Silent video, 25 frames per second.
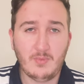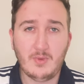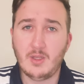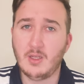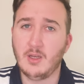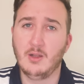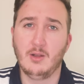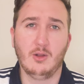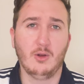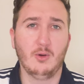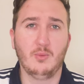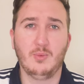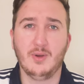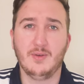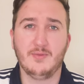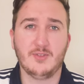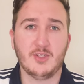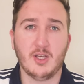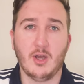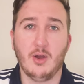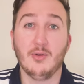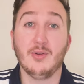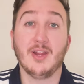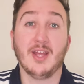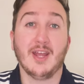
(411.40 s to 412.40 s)
along with
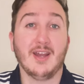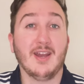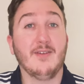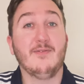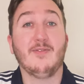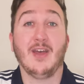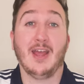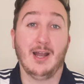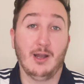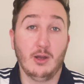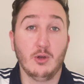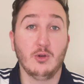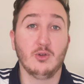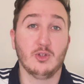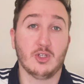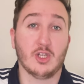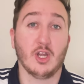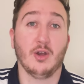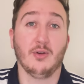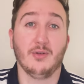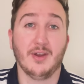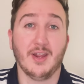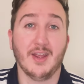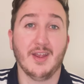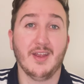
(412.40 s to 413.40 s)
Toney. And if they lose
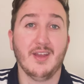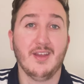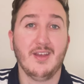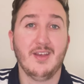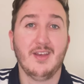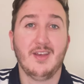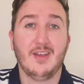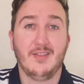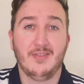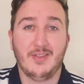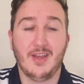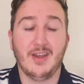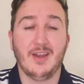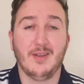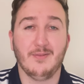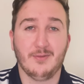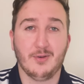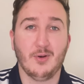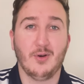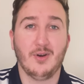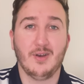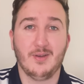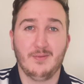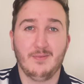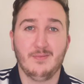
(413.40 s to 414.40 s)
Toney, then they've
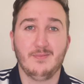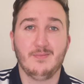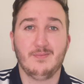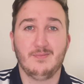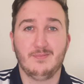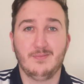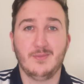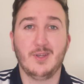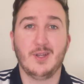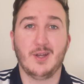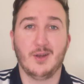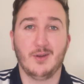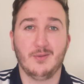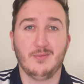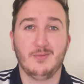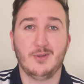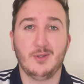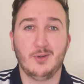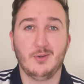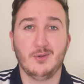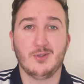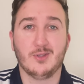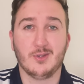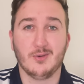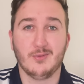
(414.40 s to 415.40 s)
got, you know,
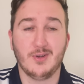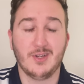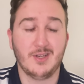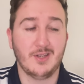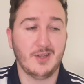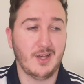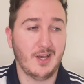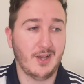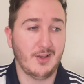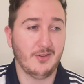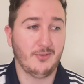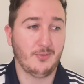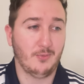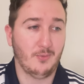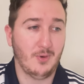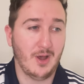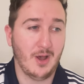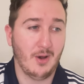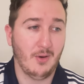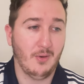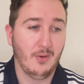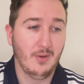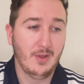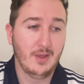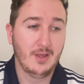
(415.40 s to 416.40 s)
Nusa in as
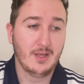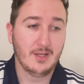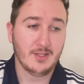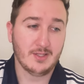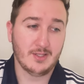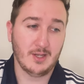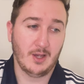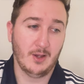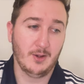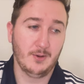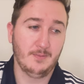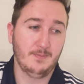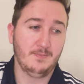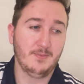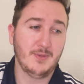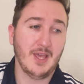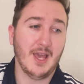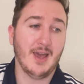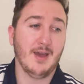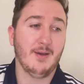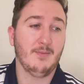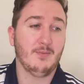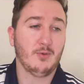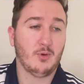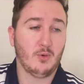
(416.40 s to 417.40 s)
well. So,
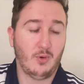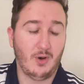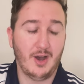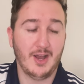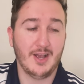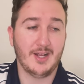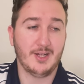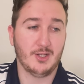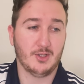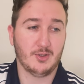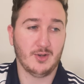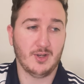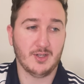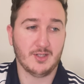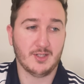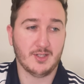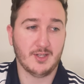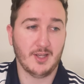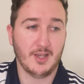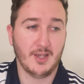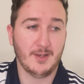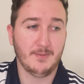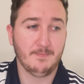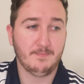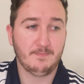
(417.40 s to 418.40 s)
yeah, quite
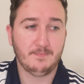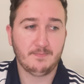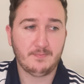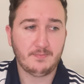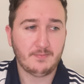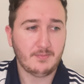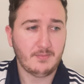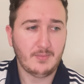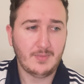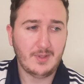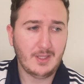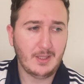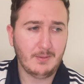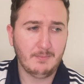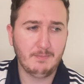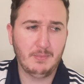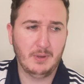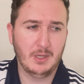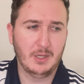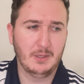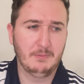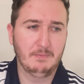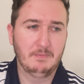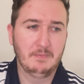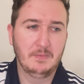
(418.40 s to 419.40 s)
interesting.
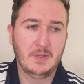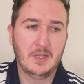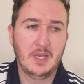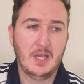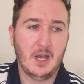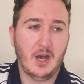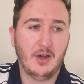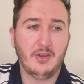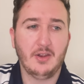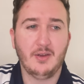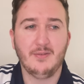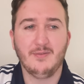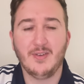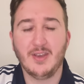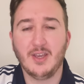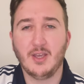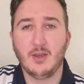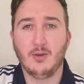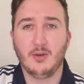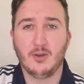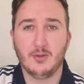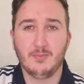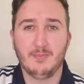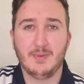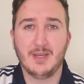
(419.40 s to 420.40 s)
But I don't think you
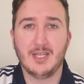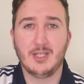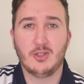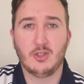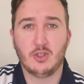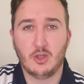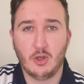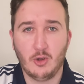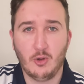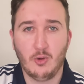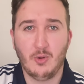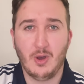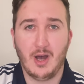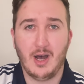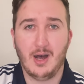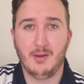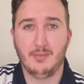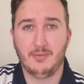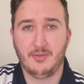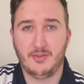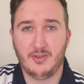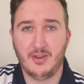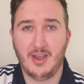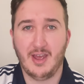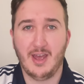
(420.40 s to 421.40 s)
can be too
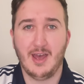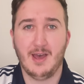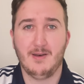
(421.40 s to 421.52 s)
upset